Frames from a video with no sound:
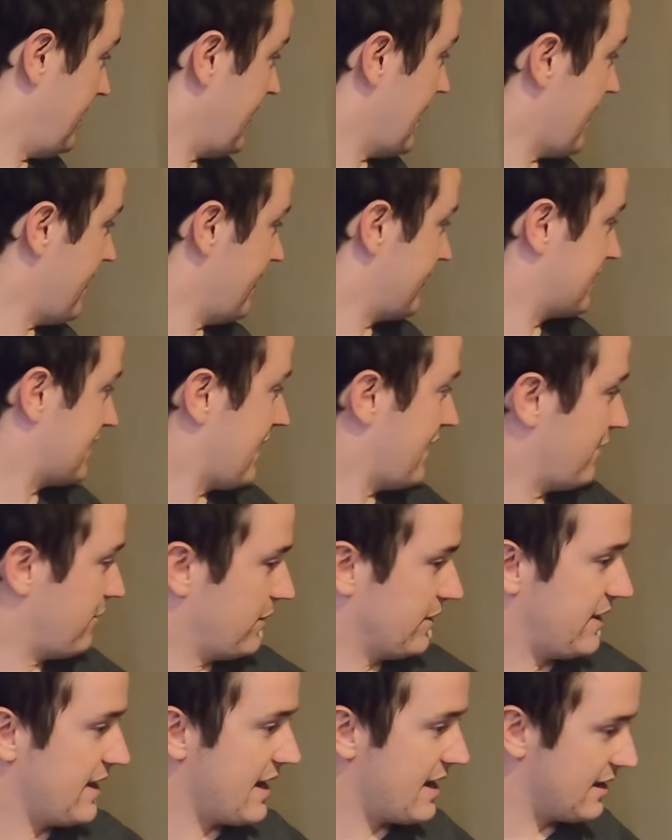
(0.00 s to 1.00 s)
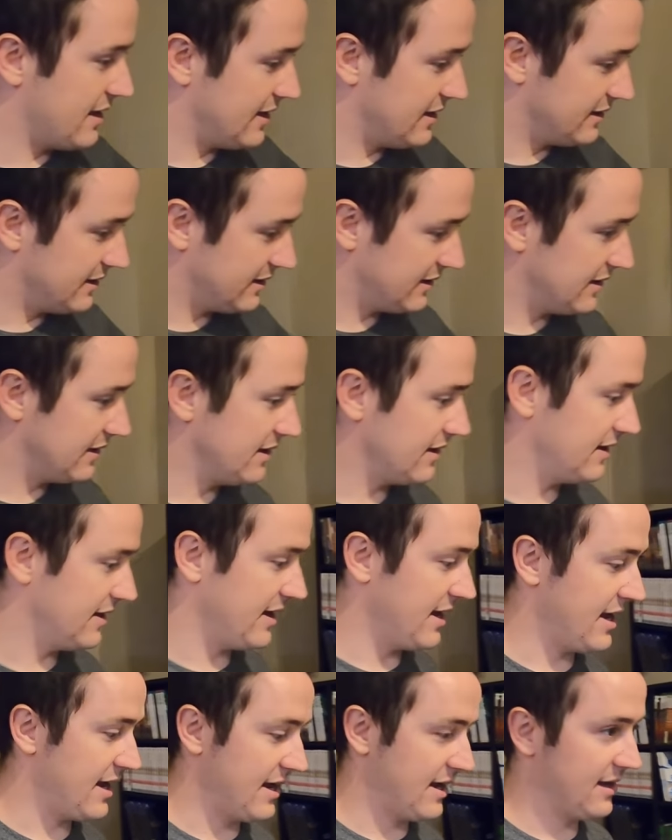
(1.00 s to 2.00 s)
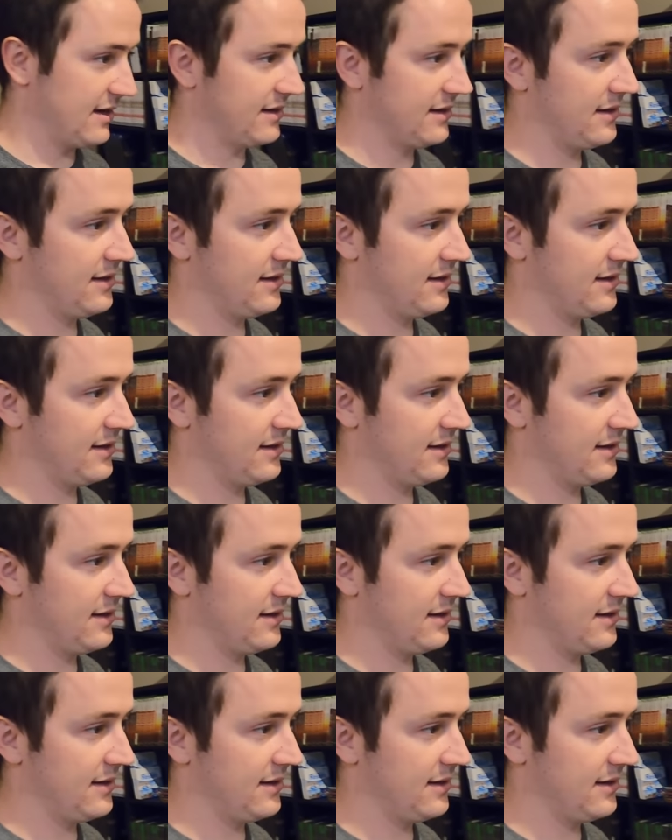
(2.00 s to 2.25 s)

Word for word: yeah, that's kind of what that is, and